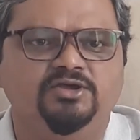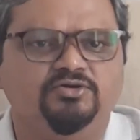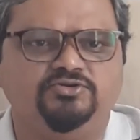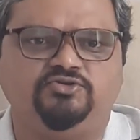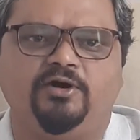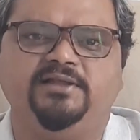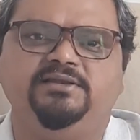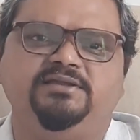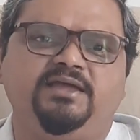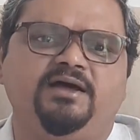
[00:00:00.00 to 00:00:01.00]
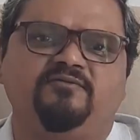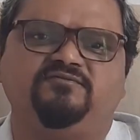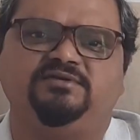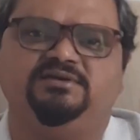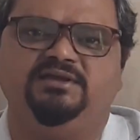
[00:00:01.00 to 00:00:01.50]
who toil day
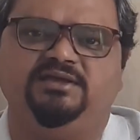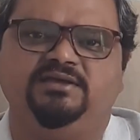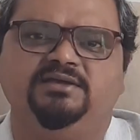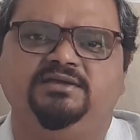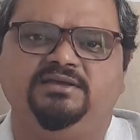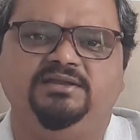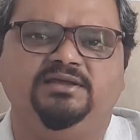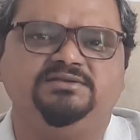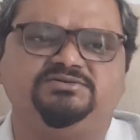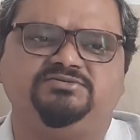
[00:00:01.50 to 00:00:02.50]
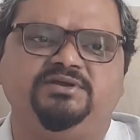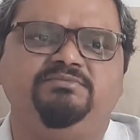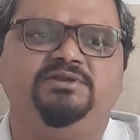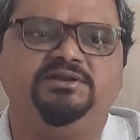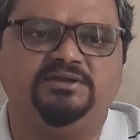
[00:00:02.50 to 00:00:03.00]
after day in
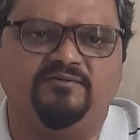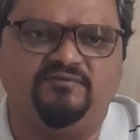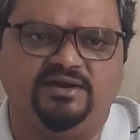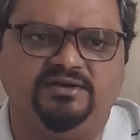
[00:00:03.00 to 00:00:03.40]
extremely tough